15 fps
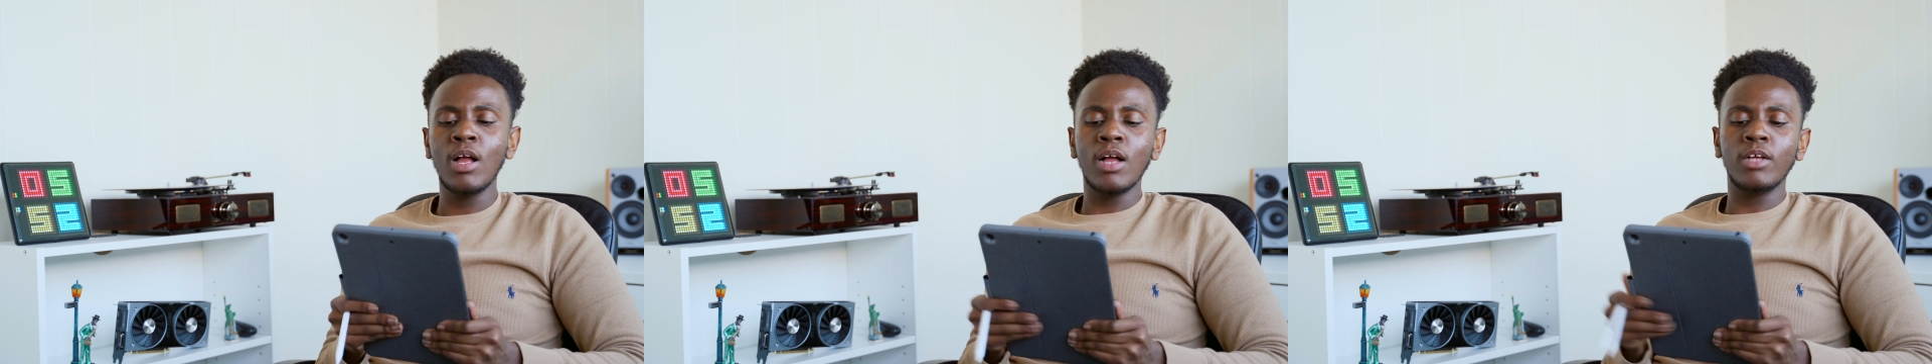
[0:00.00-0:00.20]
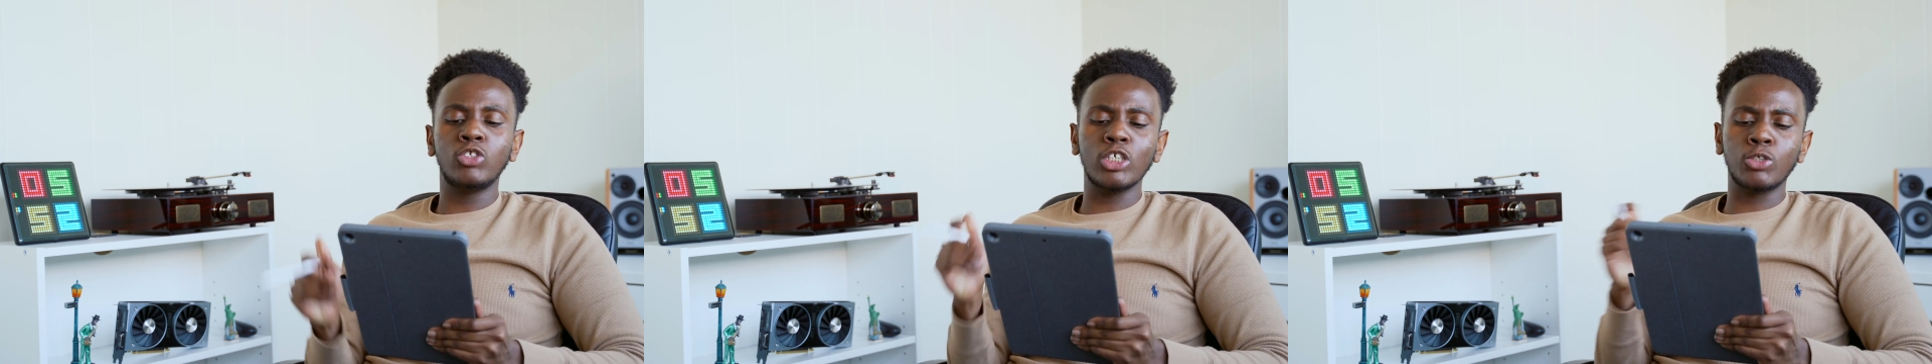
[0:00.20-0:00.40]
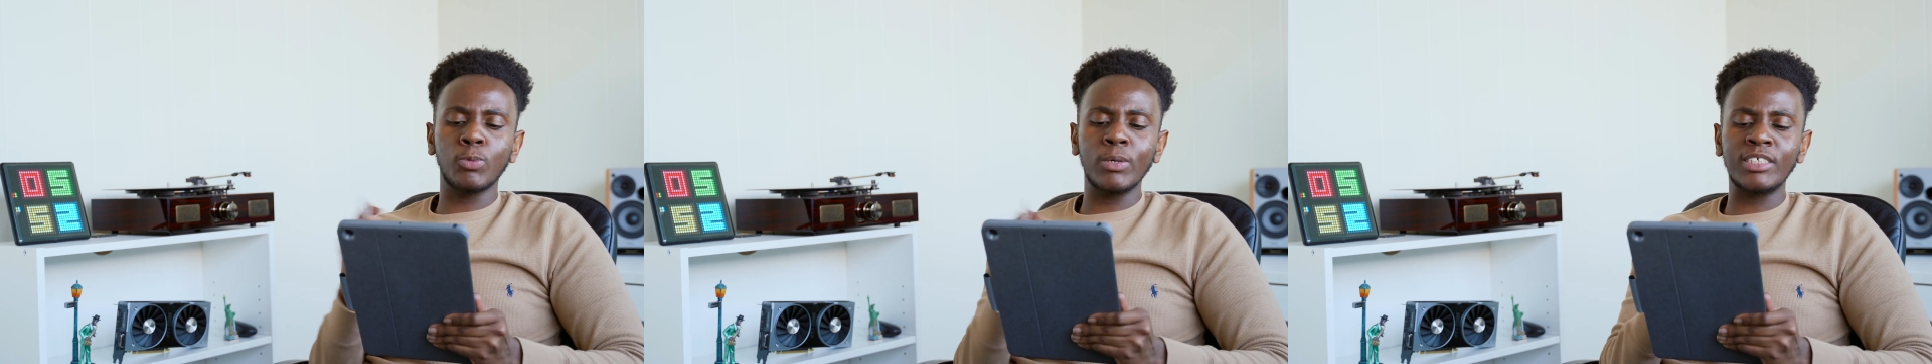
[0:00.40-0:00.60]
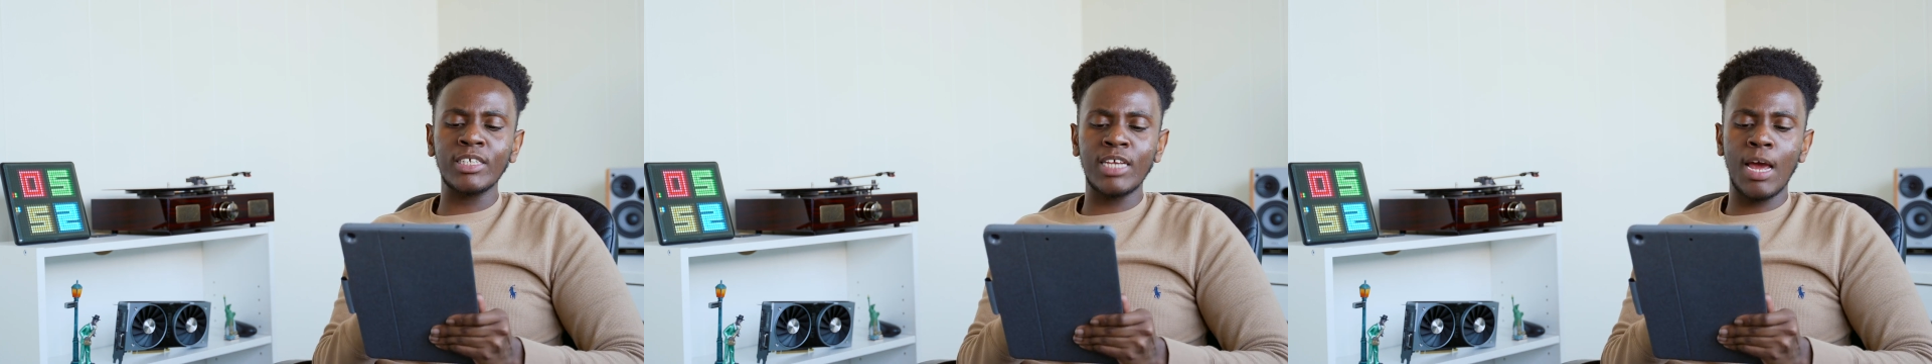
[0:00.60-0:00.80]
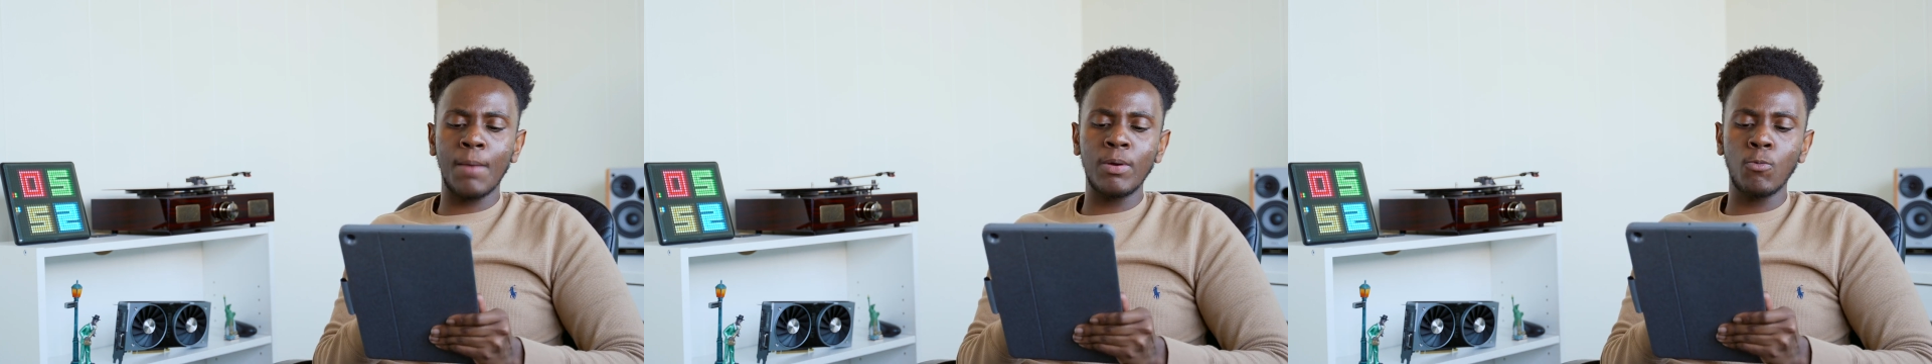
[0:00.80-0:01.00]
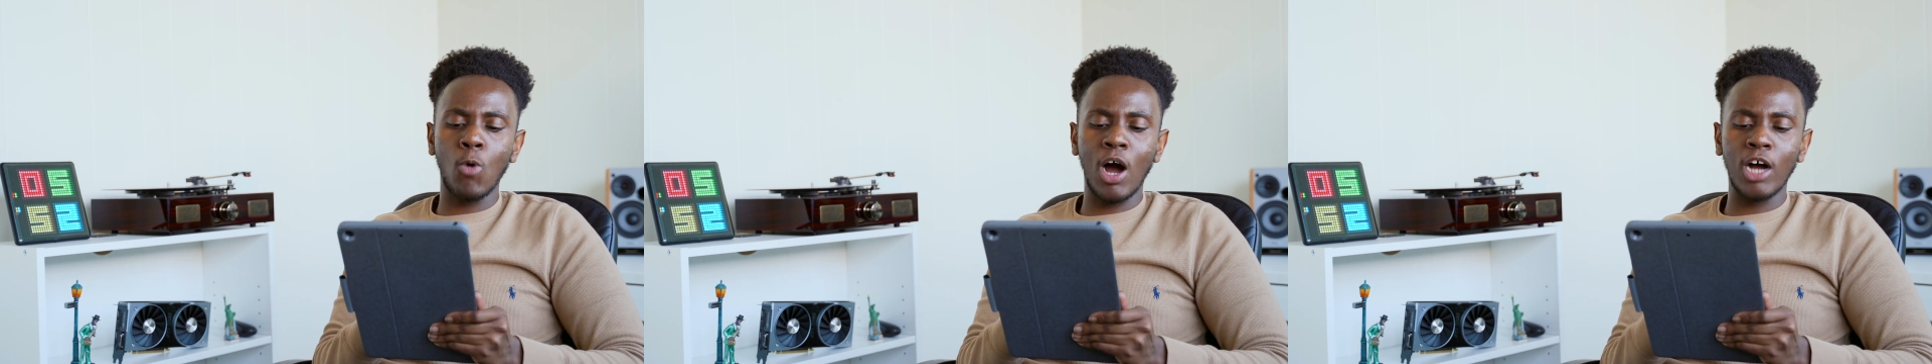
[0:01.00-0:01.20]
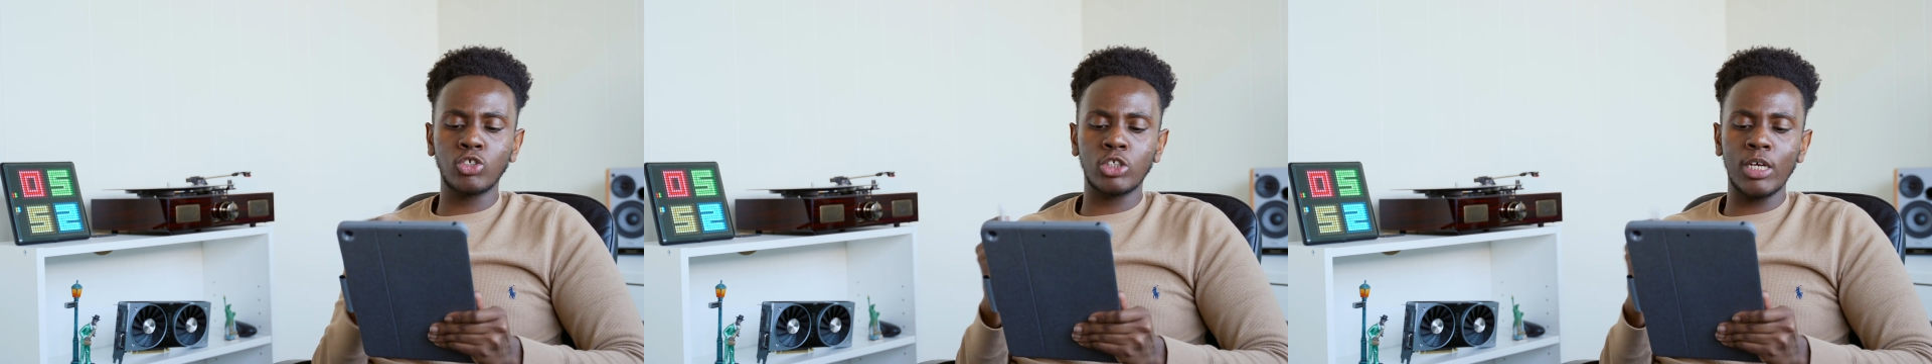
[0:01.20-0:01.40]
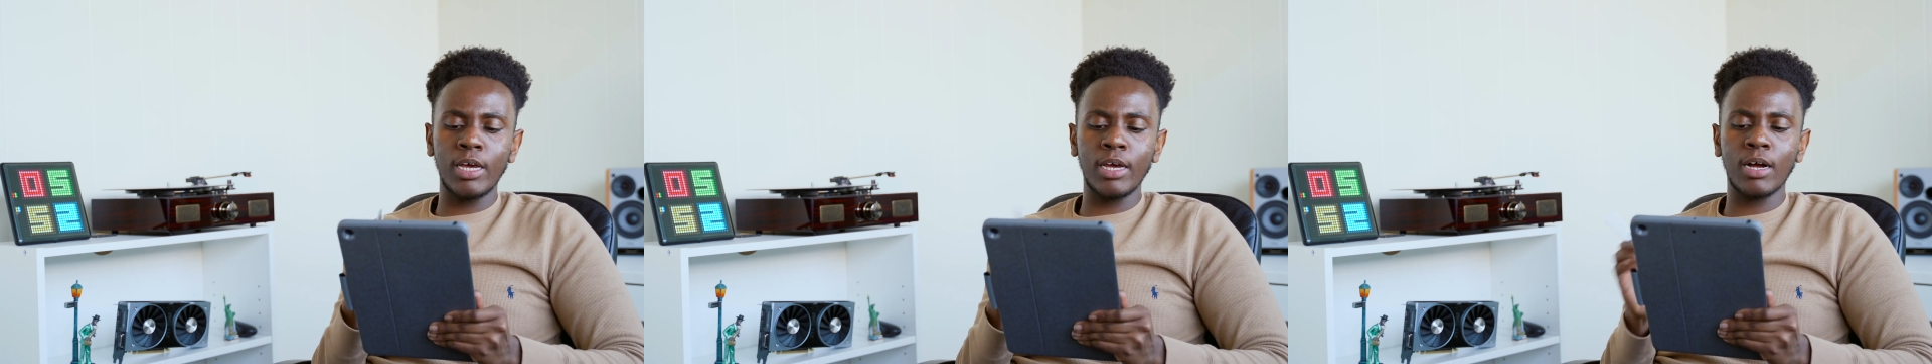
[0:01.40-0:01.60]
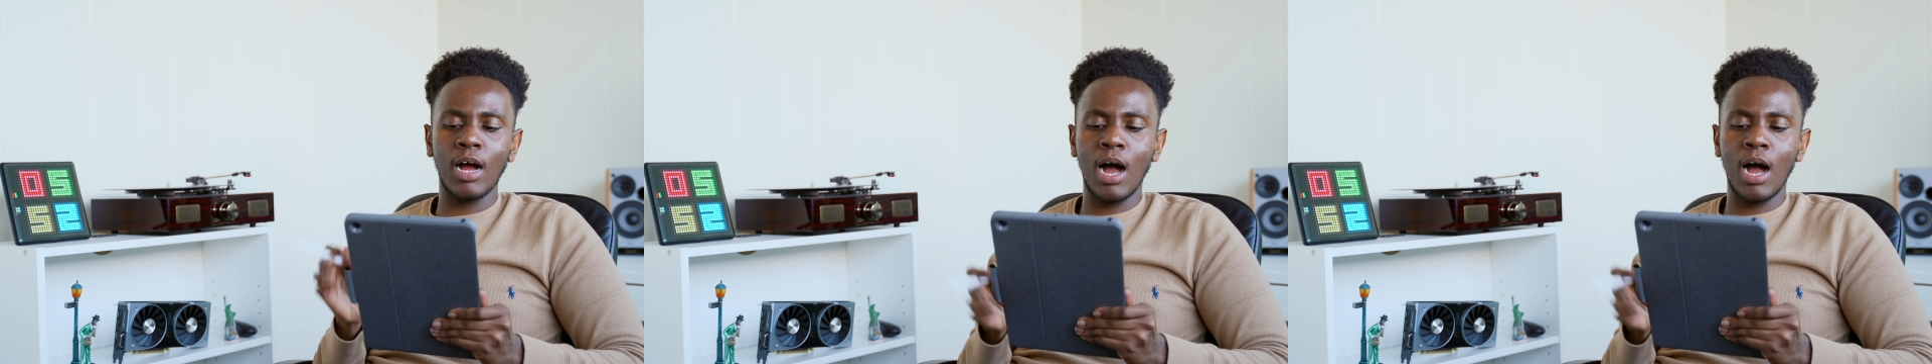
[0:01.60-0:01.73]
Just recently, I've been watching,